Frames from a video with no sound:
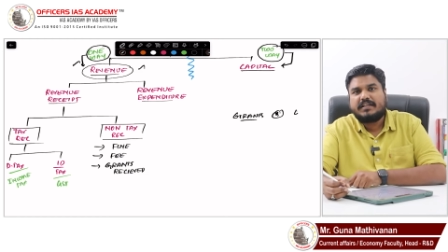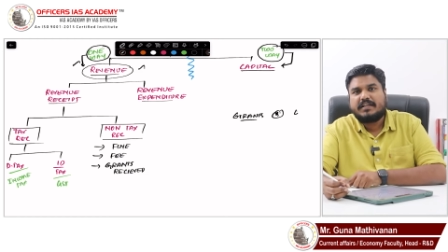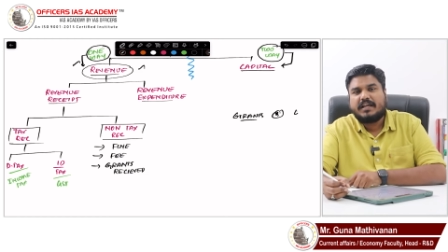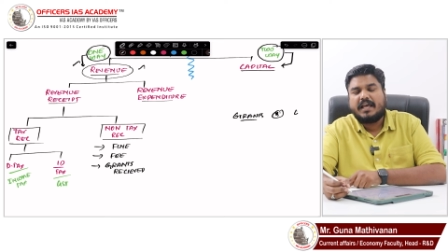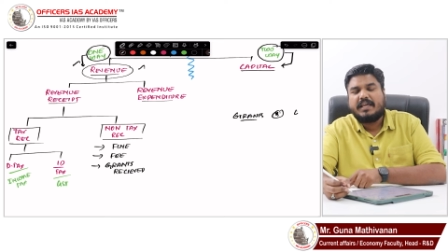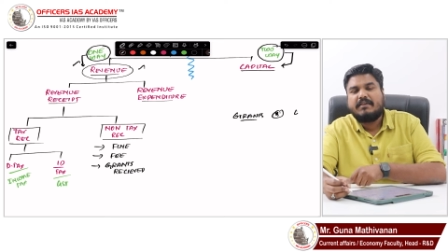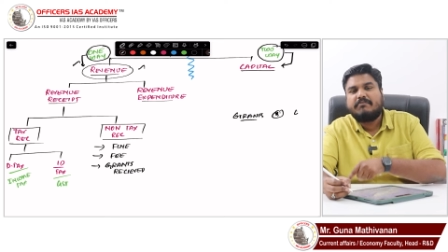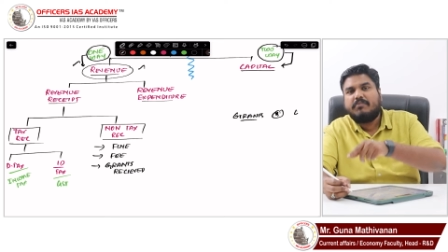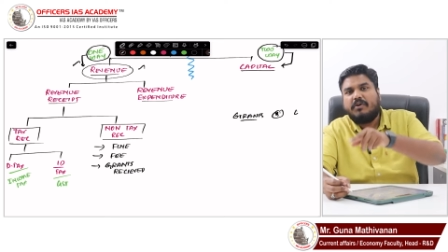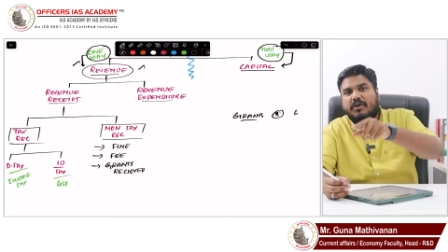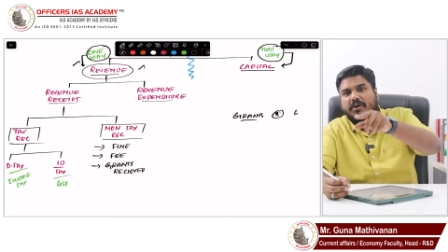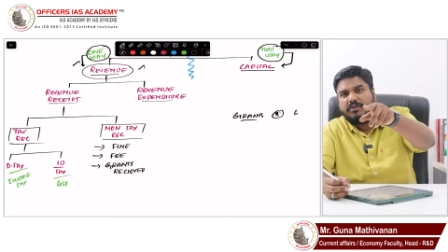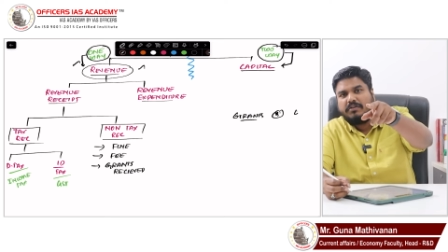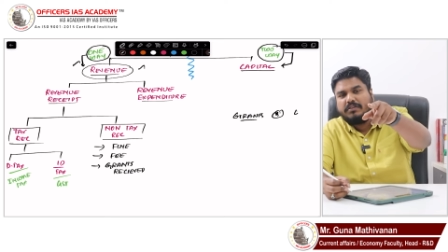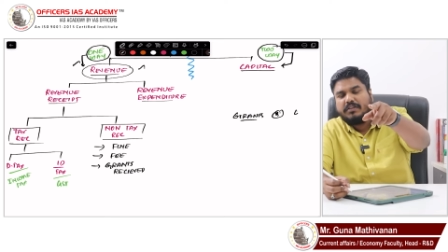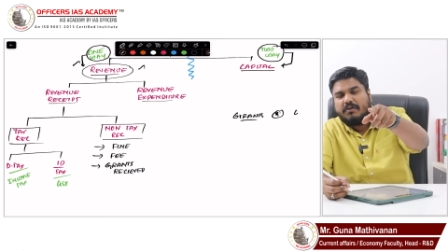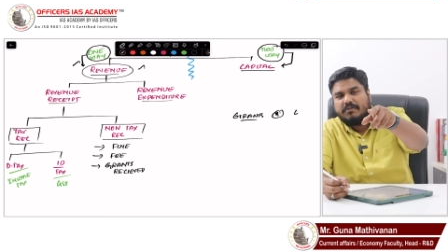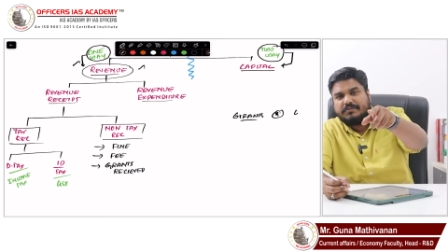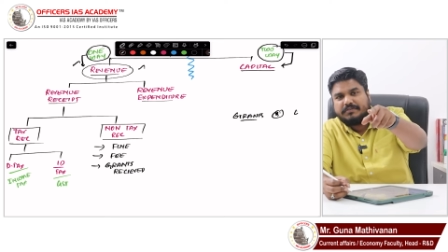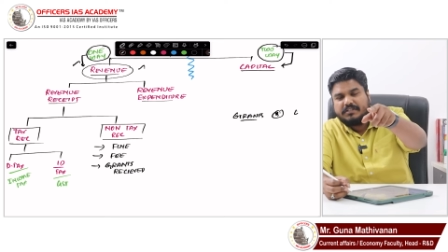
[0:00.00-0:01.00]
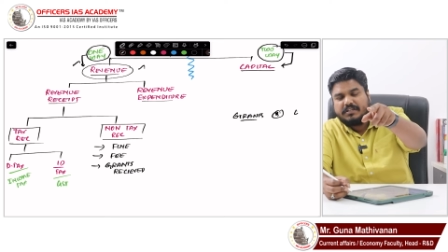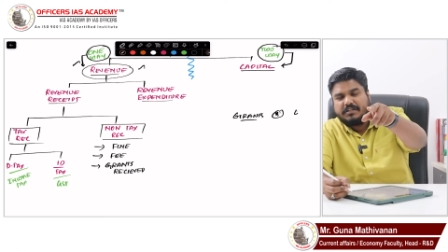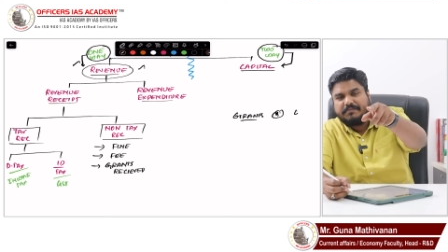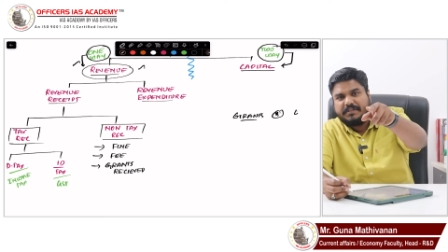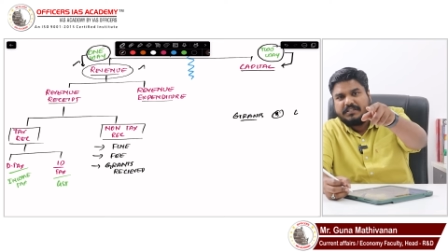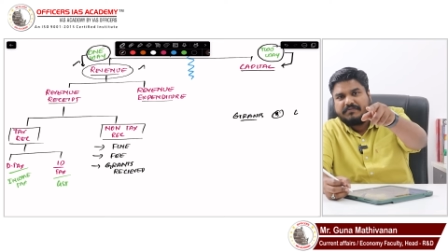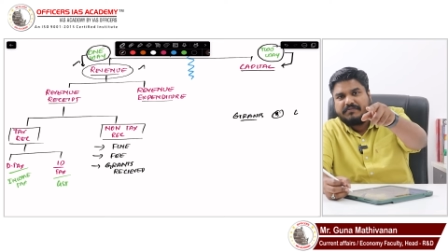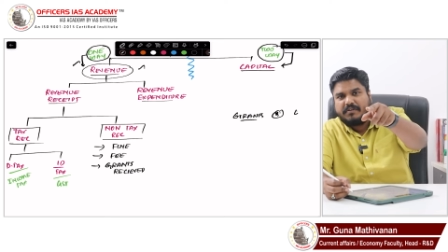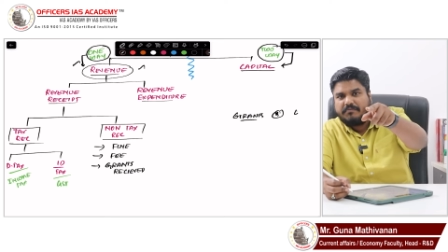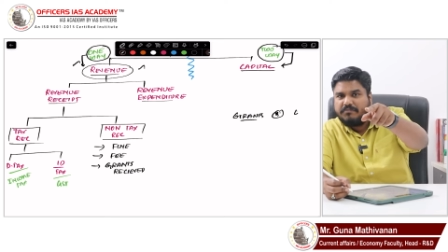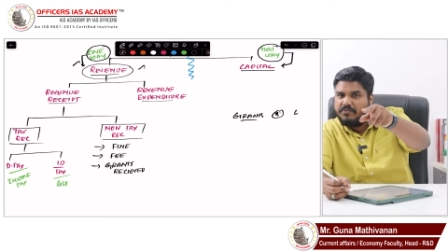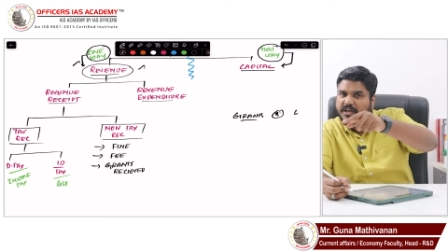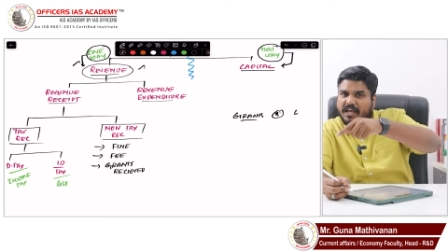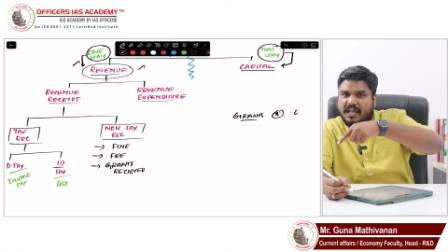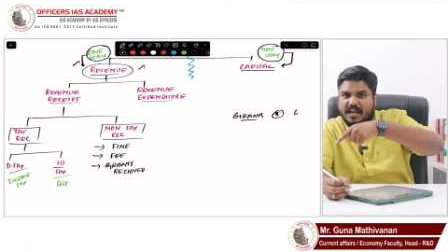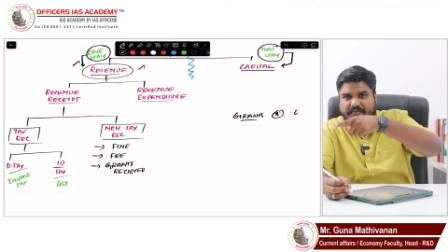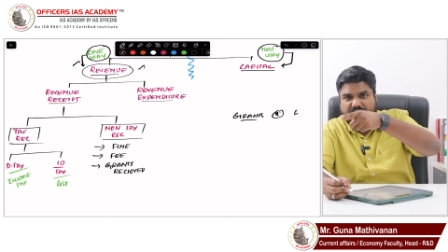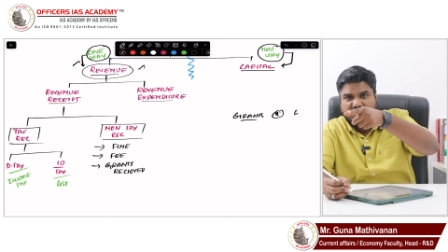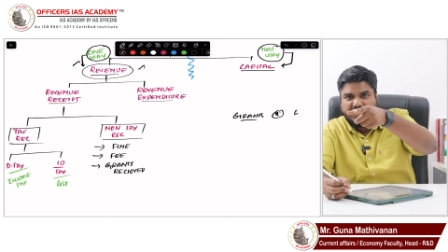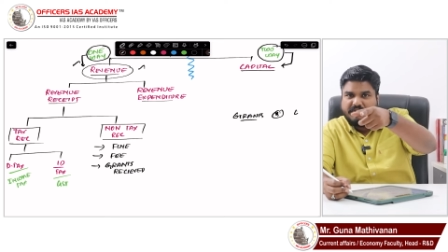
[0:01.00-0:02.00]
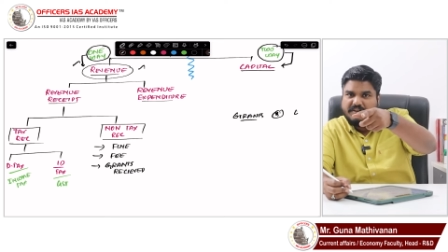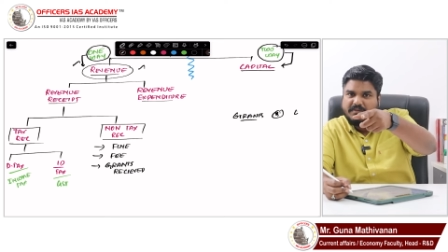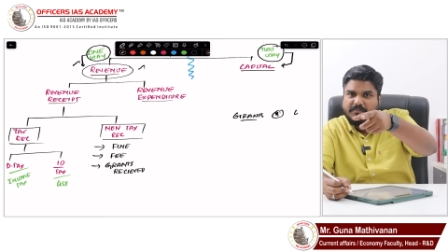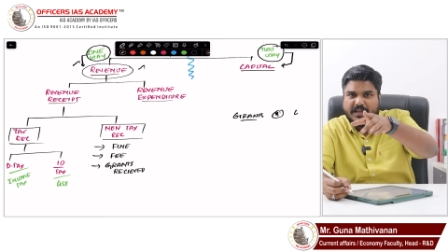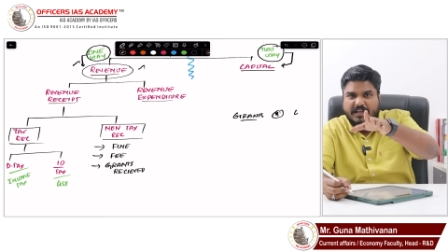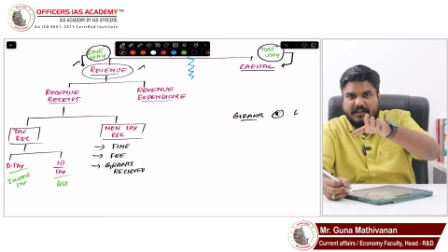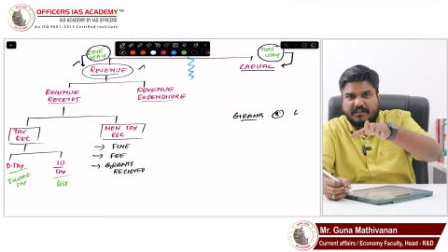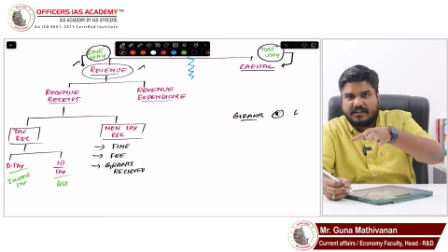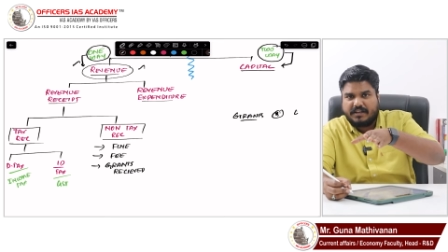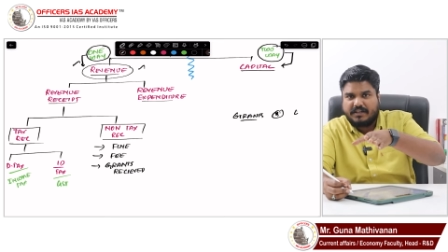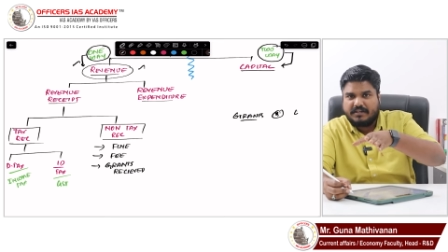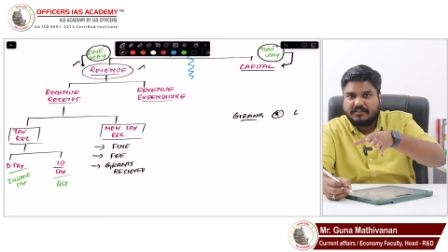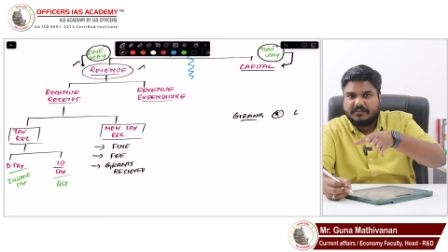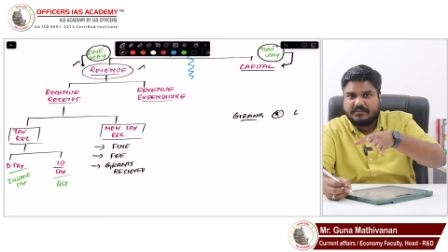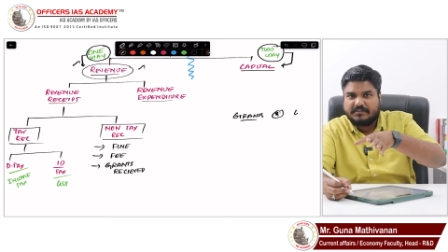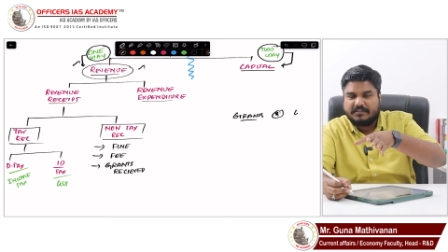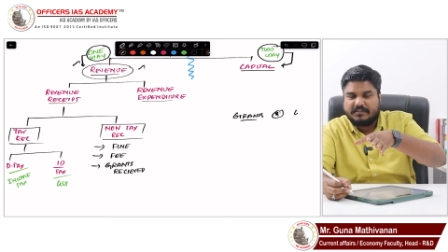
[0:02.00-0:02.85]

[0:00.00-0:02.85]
I borrow 1000 rupees from you, I have to give it back, right?